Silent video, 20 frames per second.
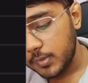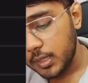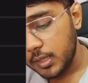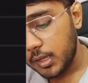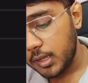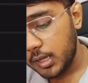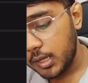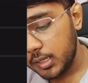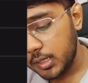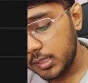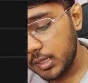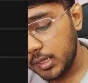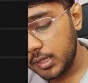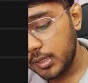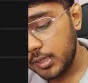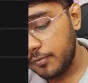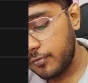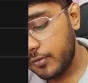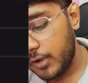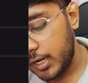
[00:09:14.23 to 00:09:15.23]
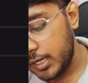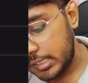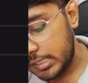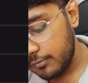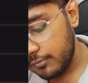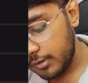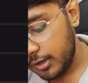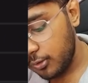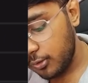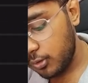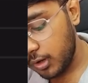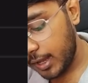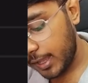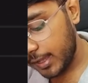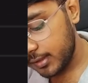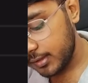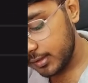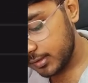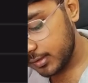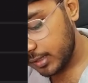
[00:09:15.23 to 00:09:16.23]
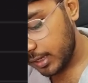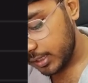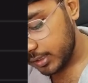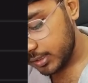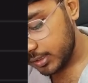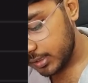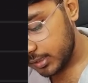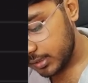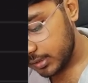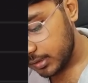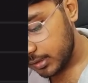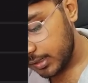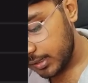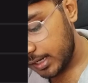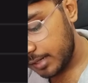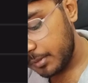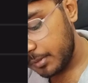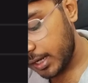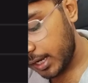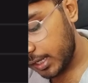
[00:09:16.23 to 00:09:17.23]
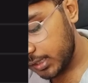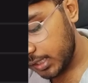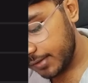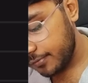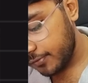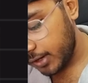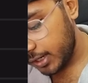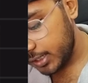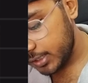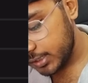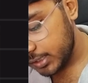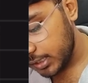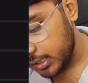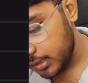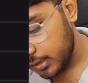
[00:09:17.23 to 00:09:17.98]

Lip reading: The if condition will look like this, guys. Let me write the if condition.